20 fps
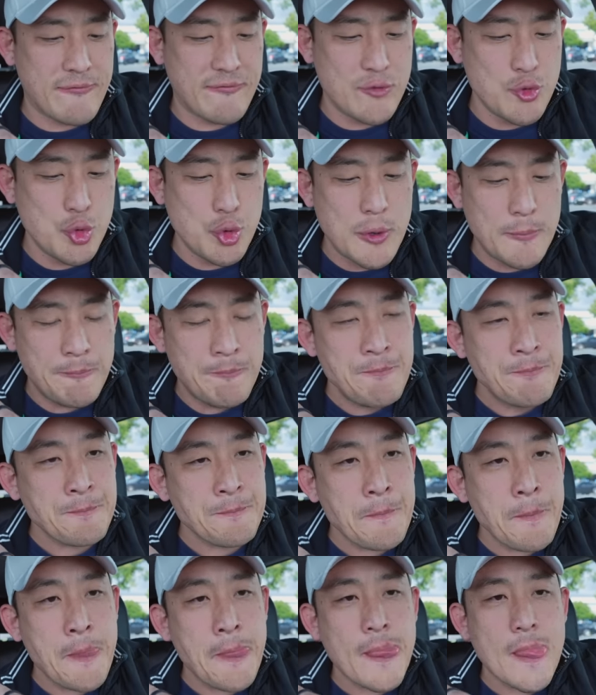food.
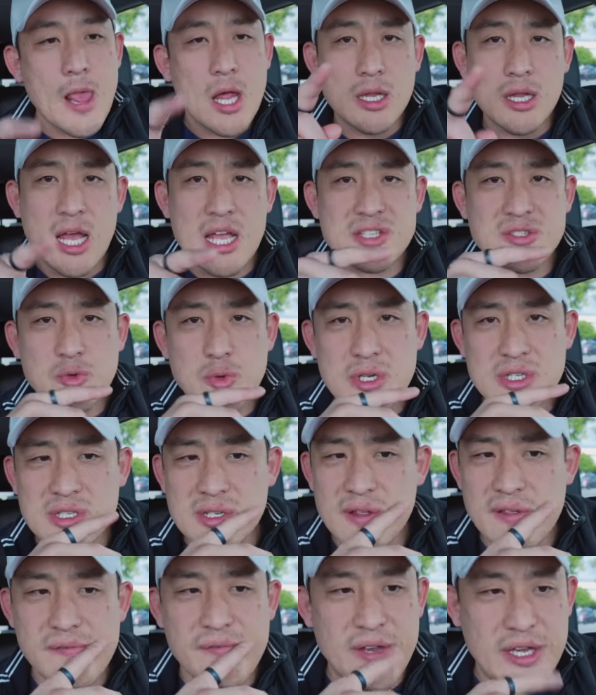Last
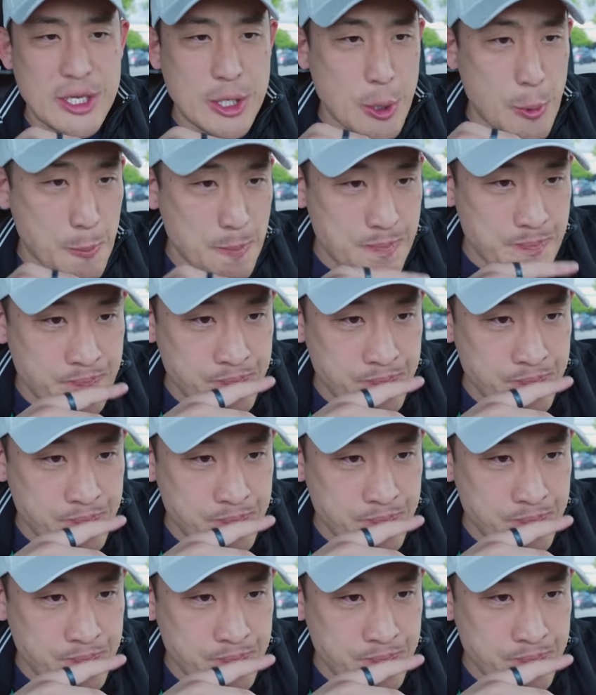question of the video.